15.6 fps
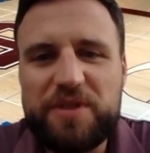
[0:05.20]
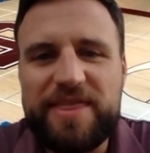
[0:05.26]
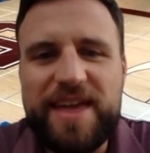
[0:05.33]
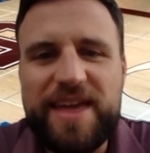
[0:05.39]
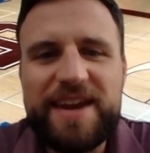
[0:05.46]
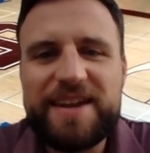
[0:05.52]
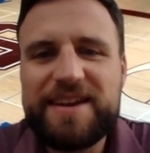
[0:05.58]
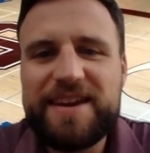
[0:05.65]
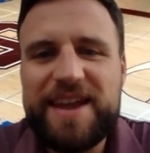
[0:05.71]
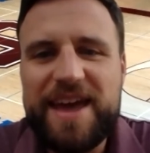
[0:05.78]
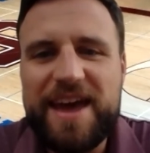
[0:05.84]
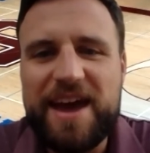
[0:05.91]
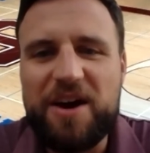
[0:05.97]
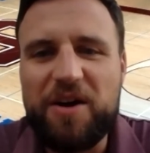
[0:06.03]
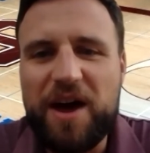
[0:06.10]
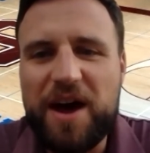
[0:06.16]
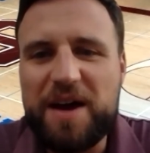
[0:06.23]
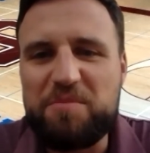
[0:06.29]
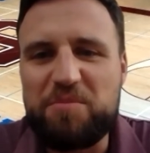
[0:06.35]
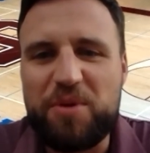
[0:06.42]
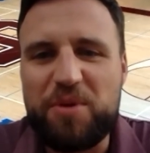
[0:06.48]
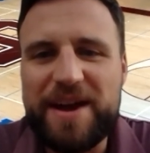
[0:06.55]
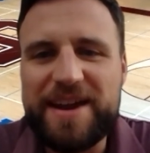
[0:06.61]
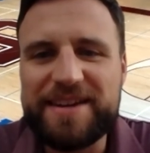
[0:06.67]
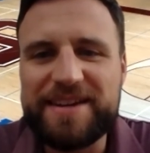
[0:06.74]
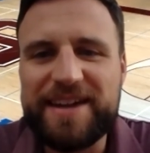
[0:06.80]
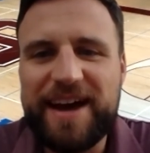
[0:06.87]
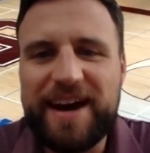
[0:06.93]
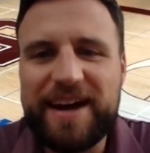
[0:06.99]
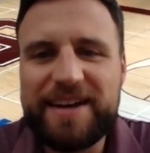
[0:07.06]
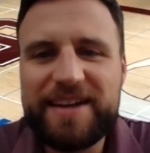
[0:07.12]
Then and Now. I'm Brandon
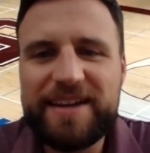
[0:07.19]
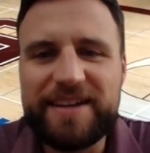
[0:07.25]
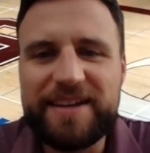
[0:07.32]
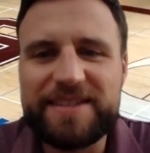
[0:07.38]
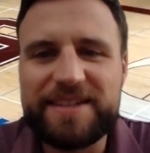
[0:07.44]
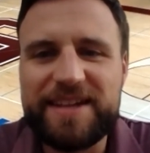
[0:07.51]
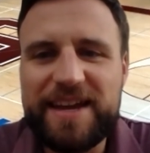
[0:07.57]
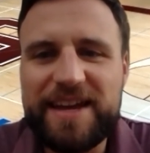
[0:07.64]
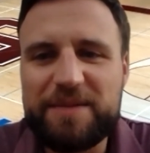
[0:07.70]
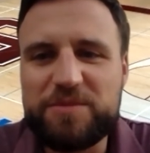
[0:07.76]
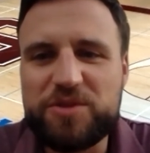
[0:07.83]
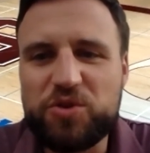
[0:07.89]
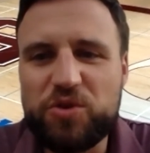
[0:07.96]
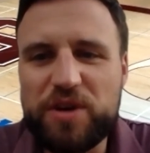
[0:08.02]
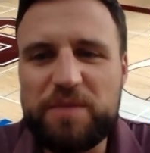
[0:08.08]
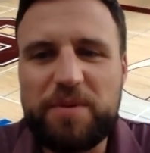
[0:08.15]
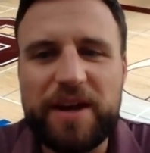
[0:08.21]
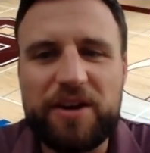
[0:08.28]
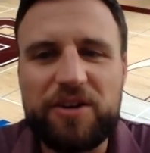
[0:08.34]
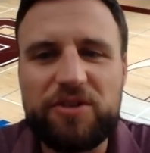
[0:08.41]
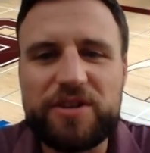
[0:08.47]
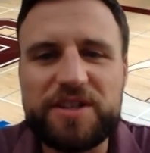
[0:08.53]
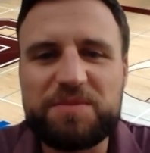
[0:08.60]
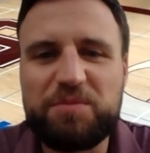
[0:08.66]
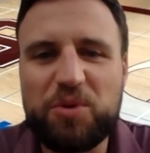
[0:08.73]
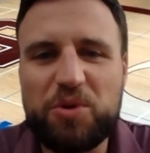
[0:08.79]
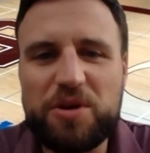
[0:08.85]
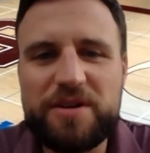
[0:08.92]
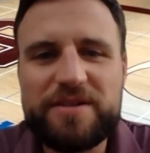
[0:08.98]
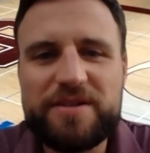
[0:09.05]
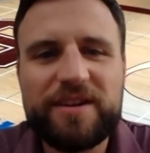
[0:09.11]
Hodnett, and today I'm joined by Chris
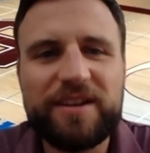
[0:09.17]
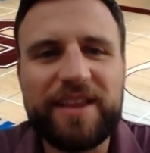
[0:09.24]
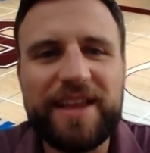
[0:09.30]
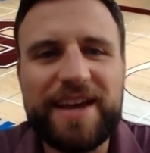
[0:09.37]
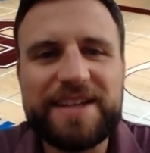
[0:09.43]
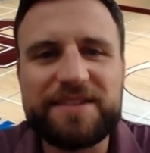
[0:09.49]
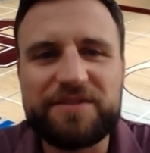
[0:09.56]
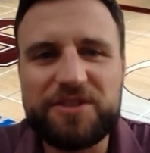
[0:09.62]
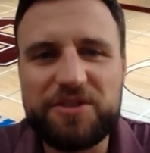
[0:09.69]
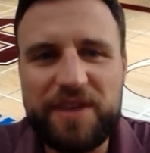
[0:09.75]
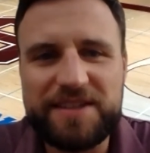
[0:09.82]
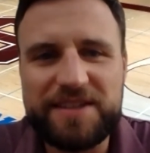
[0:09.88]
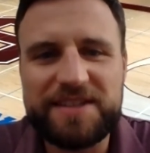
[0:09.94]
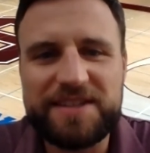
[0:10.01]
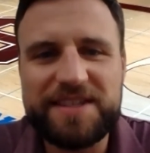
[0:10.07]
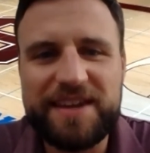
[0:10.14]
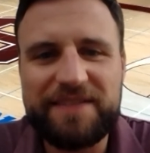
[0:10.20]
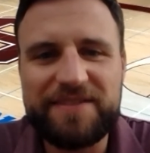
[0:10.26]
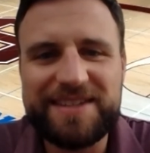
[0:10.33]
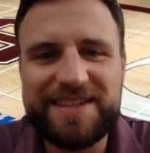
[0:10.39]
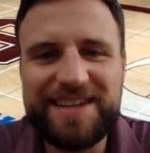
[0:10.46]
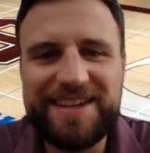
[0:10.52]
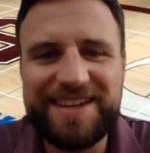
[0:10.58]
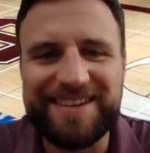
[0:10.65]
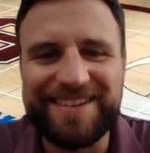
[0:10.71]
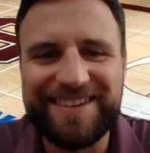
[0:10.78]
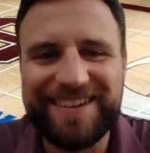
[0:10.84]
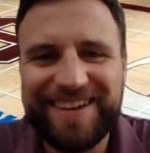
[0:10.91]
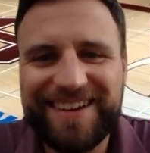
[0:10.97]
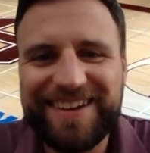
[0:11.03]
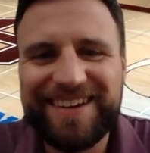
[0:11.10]
Bourne, class of 2017.
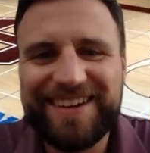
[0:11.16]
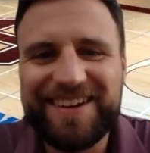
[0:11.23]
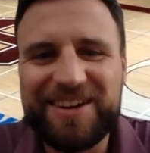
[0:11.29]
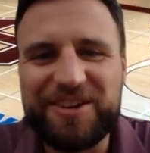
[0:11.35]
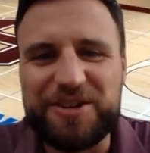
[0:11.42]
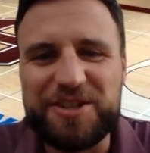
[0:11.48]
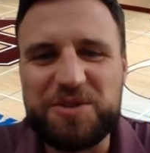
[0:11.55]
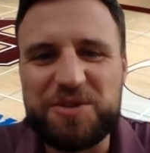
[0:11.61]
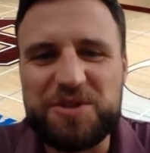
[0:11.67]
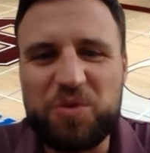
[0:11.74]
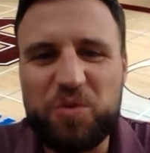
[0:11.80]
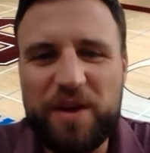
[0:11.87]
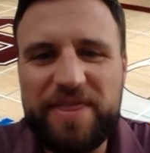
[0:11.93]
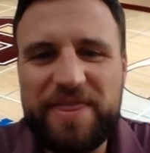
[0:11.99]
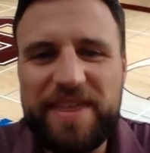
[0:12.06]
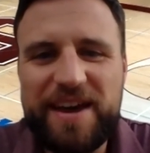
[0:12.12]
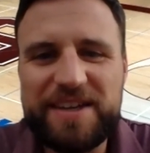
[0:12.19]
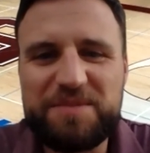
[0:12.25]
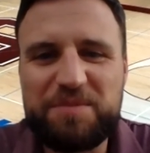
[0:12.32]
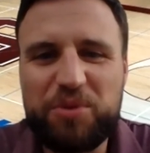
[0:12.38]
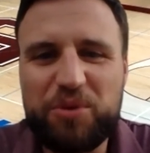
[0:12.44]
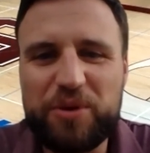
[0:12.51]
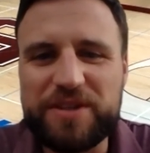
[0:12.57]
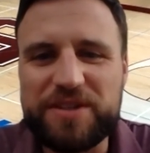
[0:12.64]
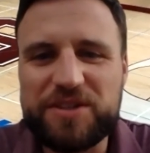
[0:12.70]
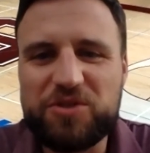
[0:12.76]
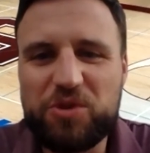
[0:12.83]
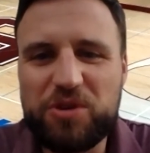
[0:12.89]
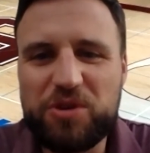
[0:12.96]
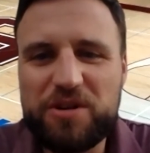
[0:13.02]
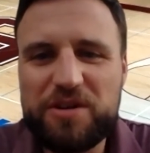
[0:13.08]
Chris was a 1,000-point
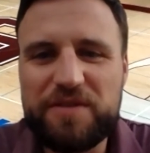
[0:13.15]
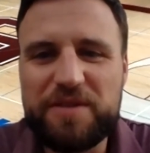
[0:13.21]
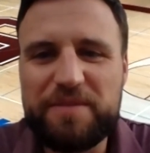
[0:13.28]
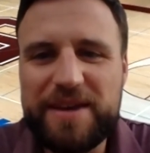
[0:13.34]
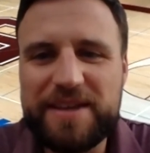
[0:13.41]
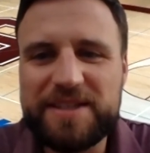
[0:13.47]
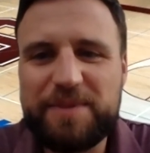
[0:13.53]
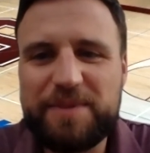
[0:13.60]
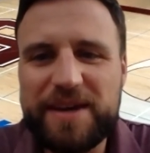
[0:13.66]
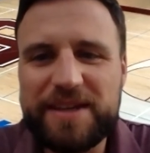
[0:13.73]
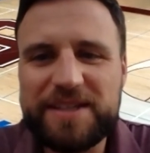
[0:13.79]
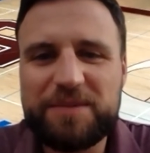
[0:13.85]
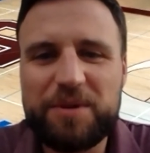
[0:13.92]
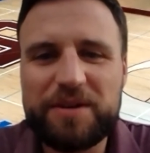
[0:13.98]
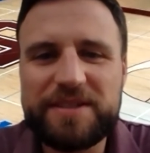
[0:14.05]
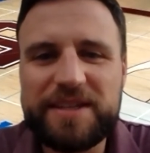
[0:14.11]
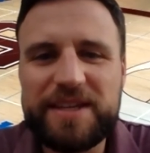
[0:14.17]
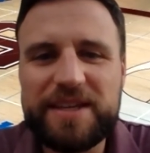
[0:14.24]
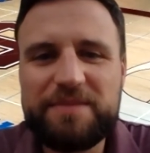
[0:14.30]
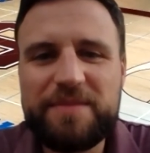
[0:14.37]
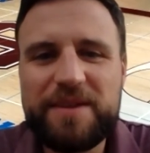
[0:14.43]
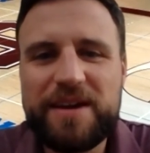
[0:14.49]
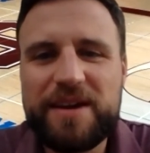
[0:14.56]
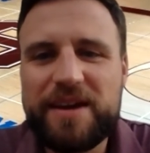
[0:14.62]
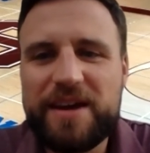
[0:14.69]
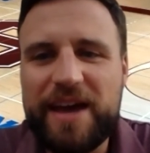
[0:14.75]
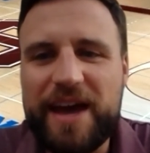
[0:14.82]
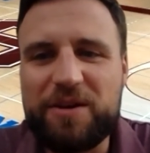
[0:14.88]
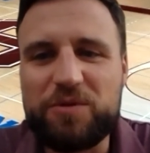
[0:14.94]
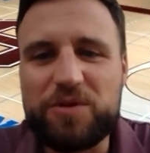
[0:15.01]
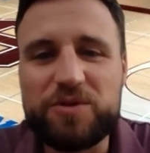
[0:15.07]
scorer for the men's basketball team
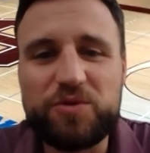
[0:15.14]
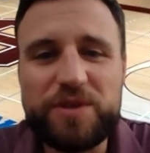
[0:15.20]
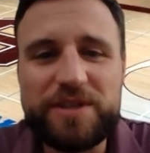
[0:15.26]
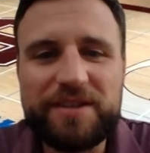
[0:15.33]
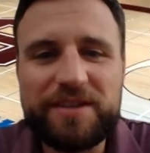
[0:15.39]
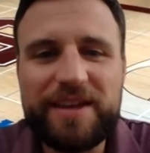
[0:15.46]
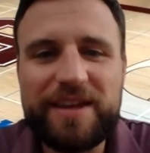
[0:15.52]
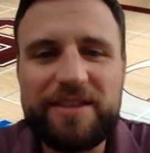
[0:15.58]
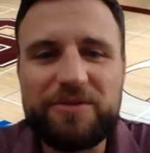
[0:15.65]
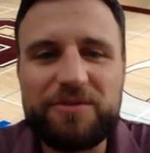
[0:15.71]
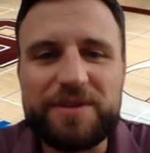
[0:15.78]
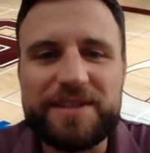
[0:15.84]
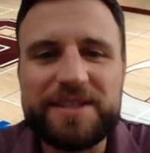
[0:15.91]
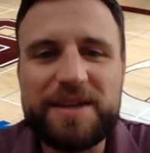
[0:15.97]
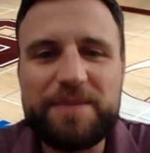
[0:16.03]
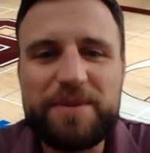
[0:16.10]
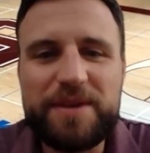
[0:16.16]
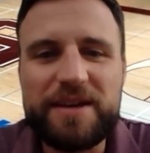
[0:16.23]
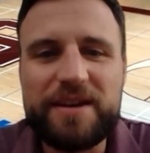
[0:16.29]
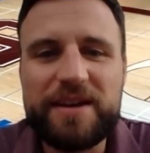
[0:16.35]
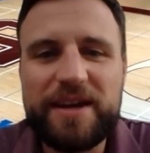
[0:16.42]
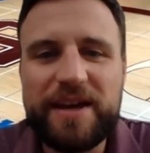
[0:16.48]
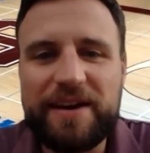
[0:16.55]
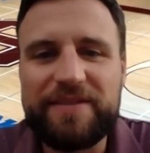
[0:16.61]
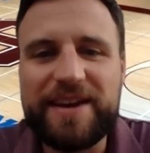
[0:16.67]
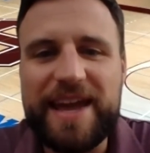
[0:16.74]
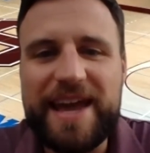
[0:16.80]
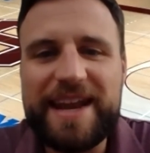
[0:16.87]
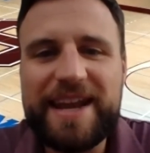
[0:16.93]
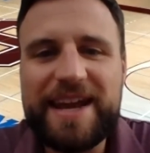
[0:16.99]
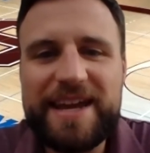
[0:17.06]
and was recently the recipient of an
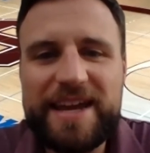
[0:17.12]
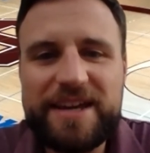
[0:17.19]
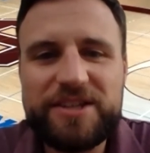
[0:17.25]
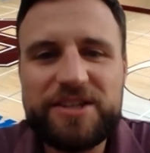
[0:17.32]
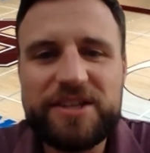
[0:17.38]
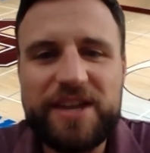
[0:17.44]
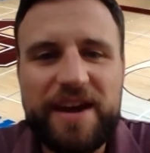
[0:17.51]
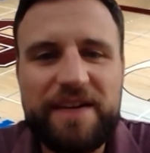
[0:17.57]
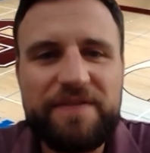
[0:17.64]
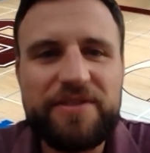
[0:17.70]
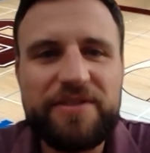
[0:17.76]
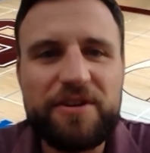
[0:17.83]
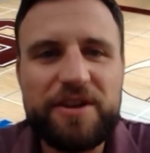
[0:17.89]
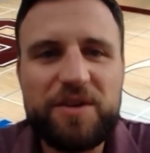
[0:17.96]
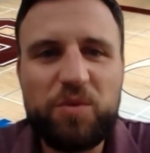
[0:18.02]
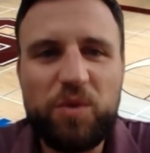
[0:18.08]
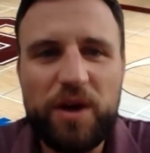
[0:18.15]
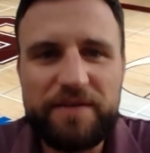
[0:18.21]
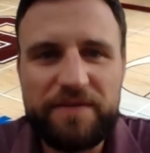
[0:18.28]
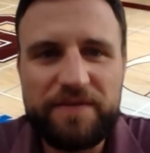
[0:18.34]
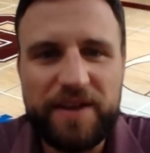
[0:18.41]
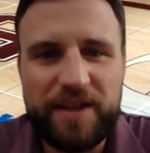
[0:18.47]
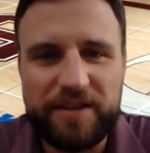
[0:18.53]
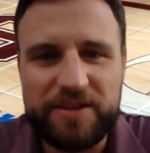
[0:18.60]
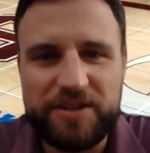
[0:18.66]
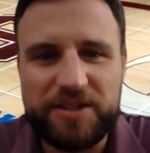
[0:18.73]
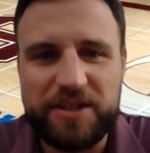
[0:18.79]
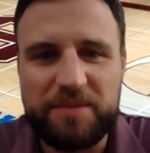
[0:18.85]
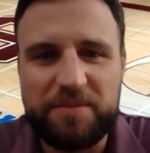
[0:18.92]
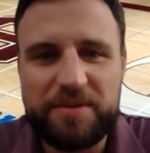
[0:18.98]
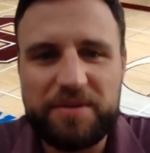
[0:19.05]
NIH F31 Fellowship.